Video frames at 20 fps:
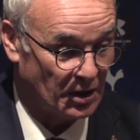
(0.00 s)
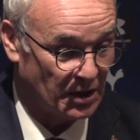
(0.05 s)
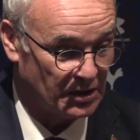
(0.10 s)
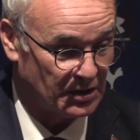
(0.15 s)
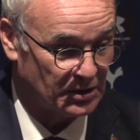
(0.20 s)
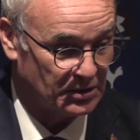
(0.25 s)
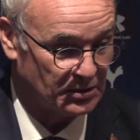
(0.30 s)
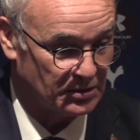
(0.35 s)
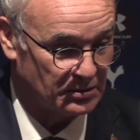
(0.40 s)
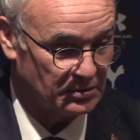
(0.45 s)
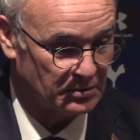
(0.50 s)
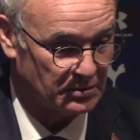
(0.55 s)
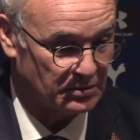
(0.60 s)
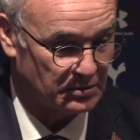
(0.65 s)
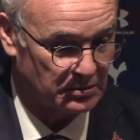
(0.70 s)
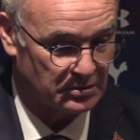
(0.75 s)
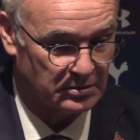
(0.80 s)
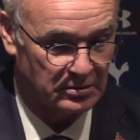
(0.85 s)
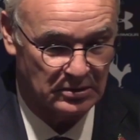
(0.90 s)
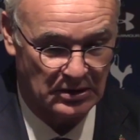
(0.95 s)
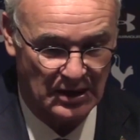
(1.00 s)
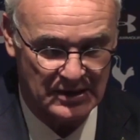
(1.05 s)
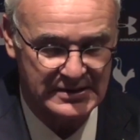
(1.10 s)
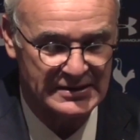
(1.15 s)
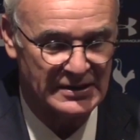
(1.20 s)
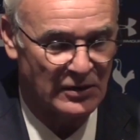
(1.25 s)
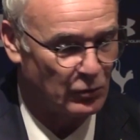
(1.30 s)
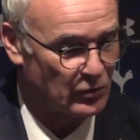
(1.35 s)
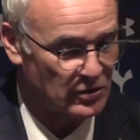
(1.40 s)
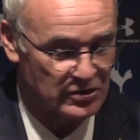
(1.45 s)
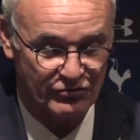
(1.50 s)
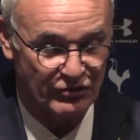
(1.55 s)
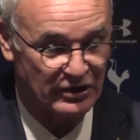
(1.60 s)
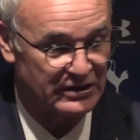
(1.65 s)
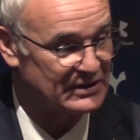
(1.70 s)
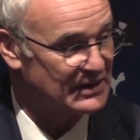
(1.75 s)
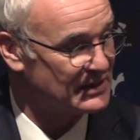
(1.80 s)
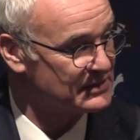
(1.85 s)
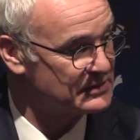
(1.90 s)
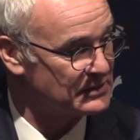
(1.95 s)
and the answer was
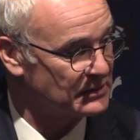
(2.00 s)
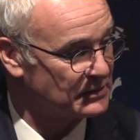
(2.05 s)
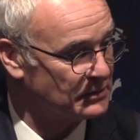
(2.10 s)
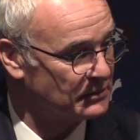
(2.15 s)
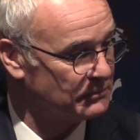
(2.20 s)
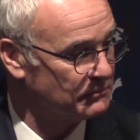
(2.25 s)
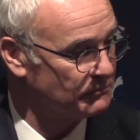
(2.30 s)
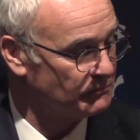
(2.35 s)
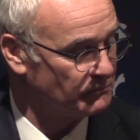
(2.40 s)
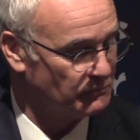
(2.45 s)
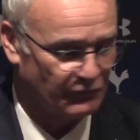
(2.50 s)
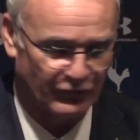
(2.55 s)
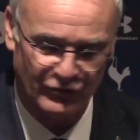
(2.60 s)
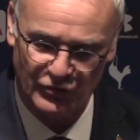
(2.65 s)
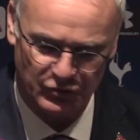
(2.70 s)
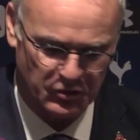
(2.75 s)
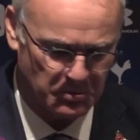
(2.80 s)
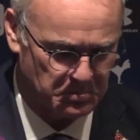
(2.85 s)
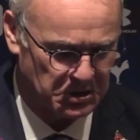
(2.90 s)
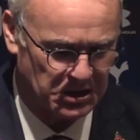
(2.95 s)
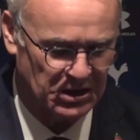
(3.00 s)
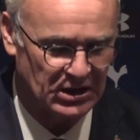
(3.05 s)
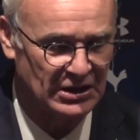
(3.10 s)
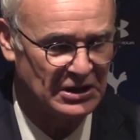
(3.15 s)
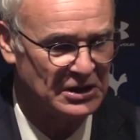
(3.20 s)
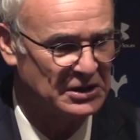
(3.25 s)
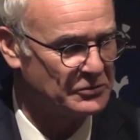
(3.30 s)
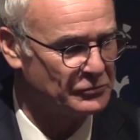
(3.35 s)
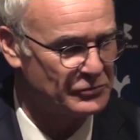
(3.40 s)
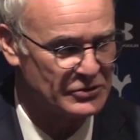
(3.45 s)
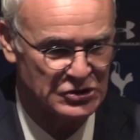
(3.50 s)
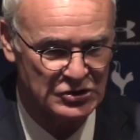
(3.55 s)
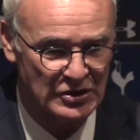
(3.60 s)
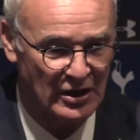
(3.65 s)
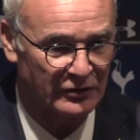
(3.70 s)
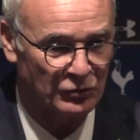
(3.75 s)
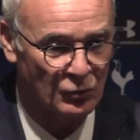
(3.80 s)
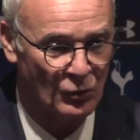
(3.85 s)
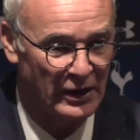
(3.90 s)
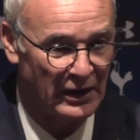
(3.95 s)
fantastic. From the beginning we
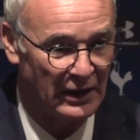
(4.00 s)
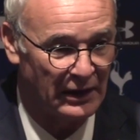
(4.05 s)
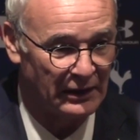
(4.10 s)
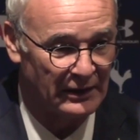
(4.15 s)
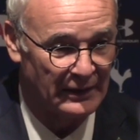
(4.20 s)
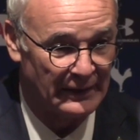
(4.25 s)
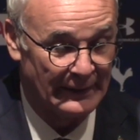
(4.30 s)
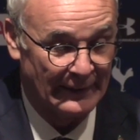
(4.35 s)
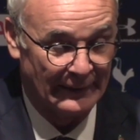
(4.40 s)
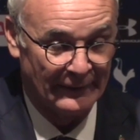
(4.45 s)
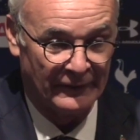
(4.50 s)
start well.